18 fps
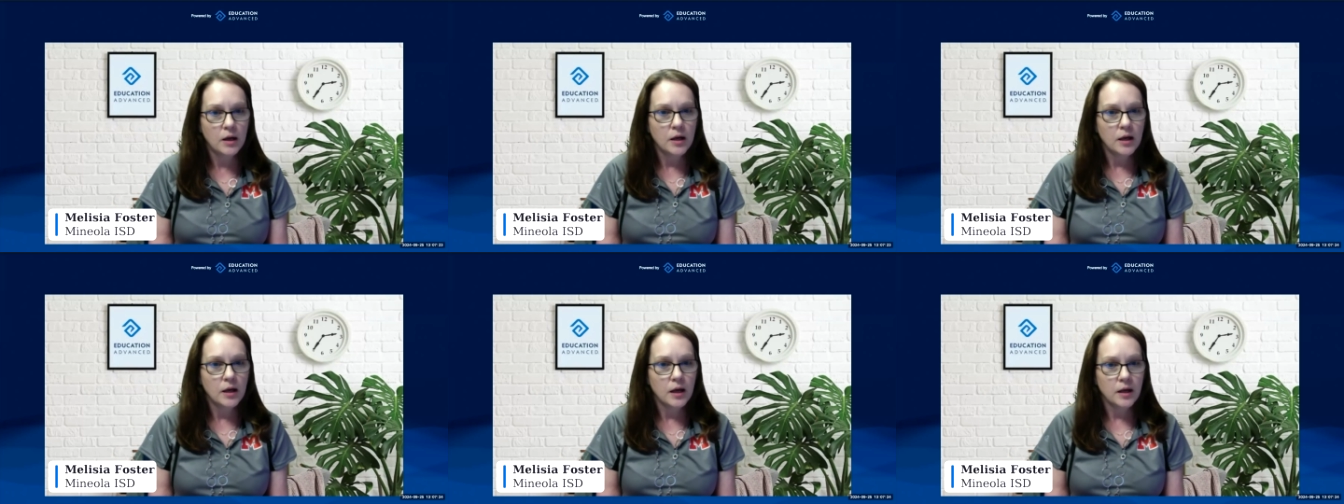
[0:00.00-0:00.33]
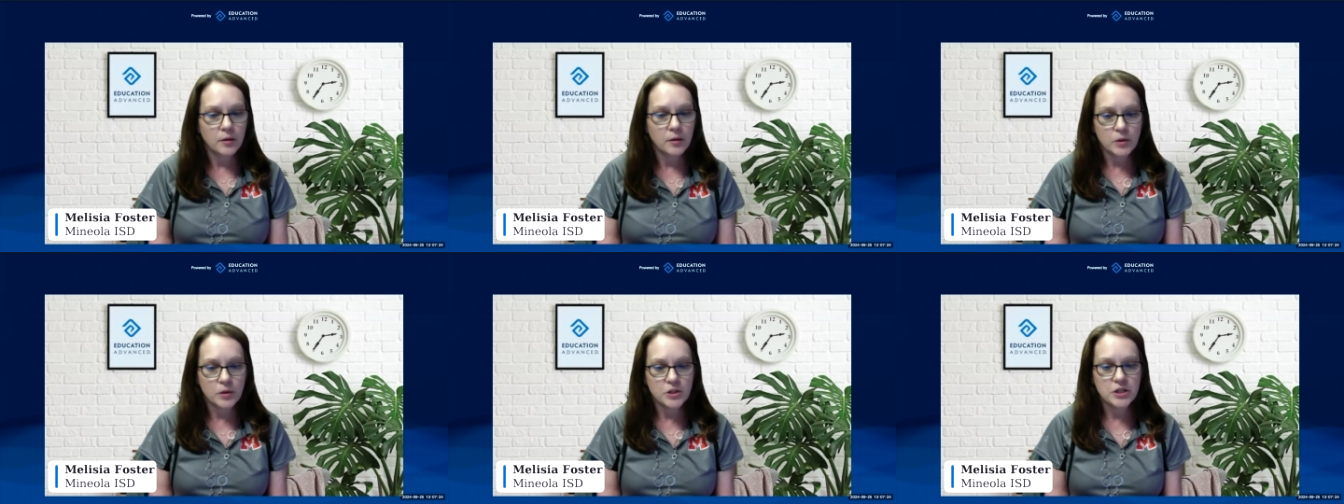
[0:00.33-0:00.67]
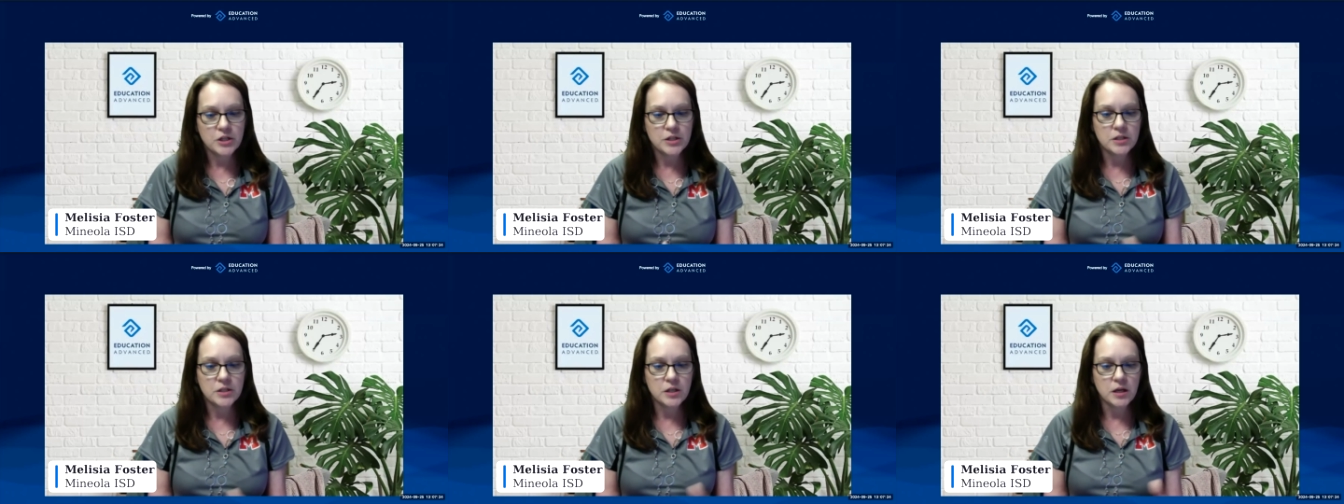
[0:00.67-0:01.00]
it, which
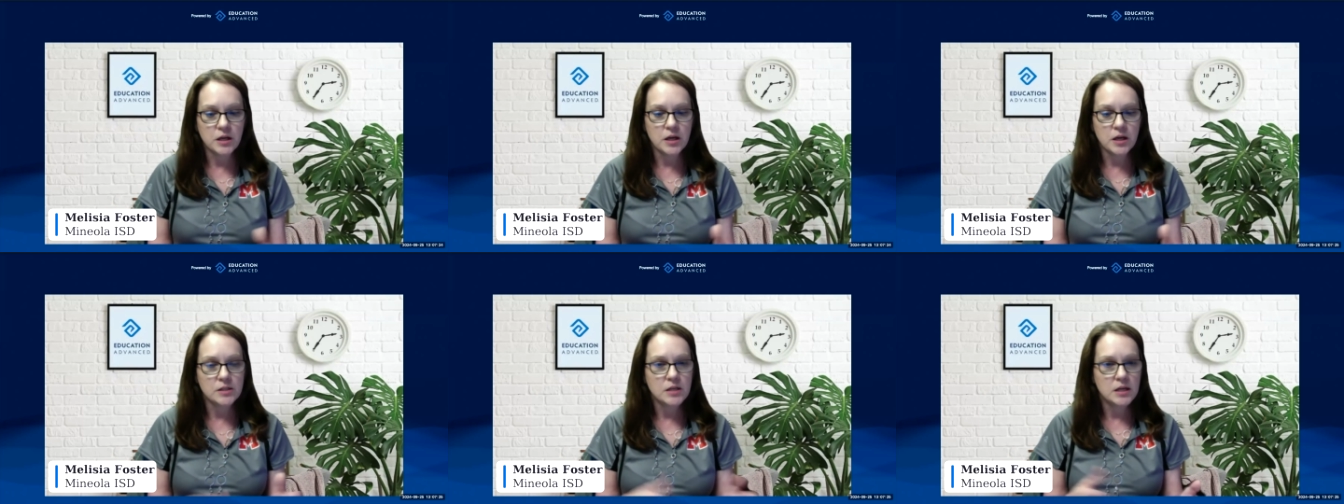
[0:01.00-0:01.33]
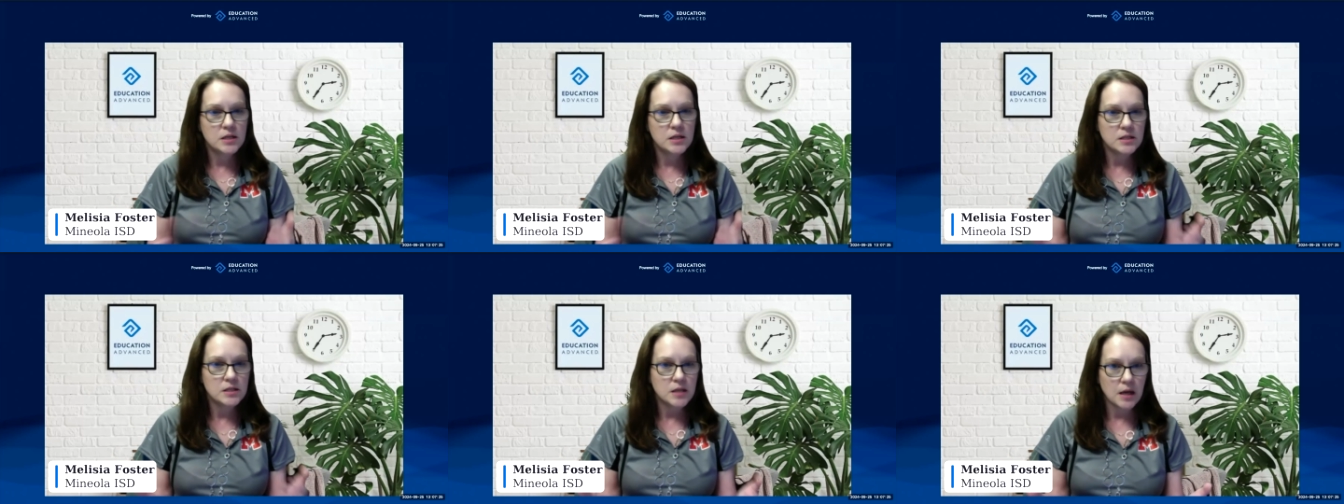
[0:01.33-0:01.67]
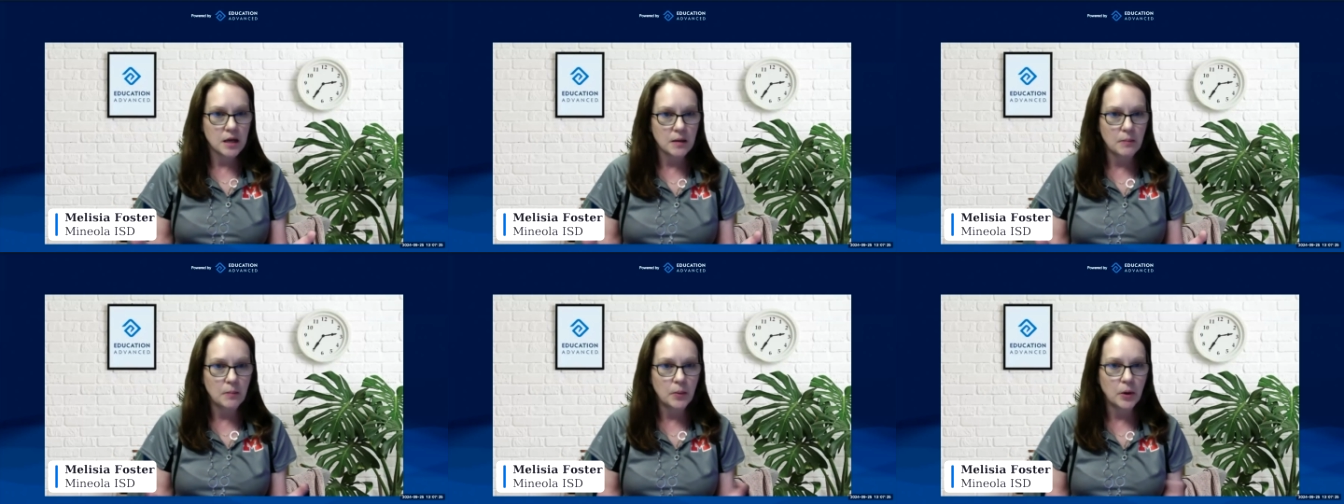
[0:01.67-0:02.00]
is the attendance
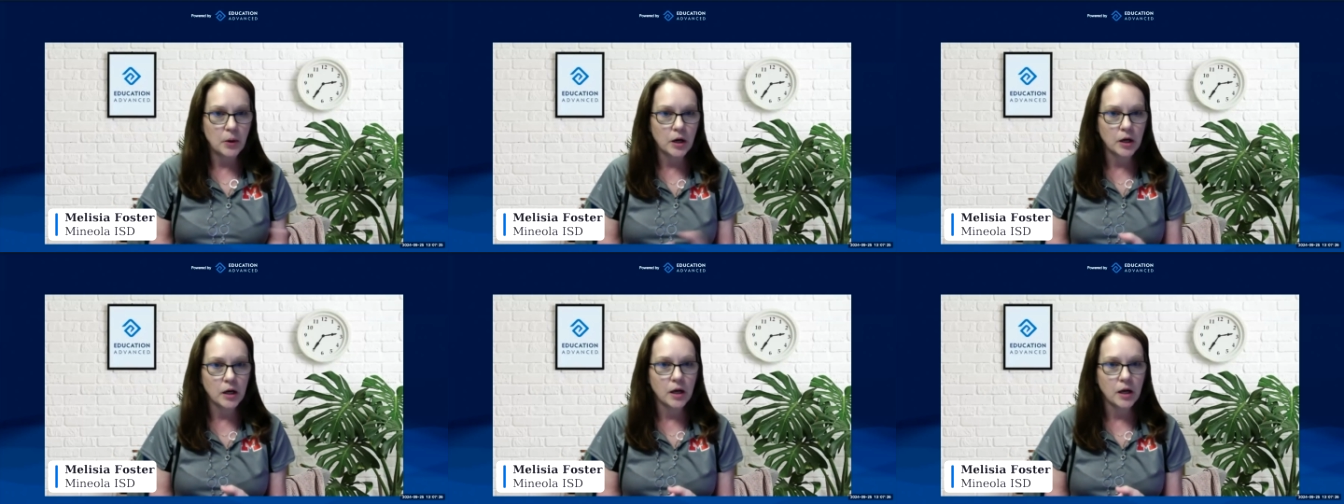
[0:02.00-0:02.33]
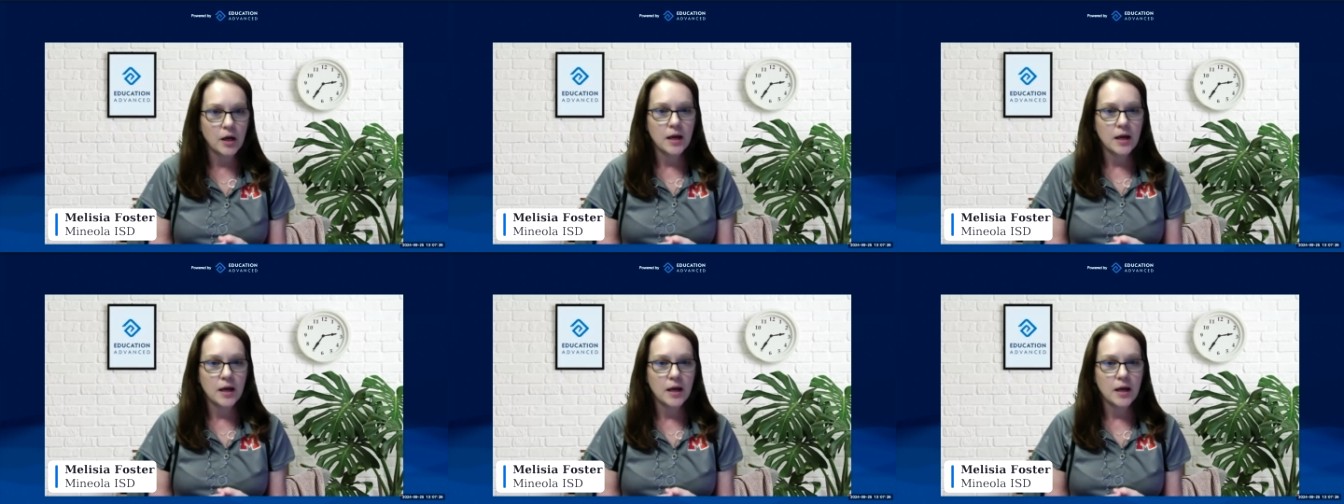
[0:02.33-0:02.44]
handbook,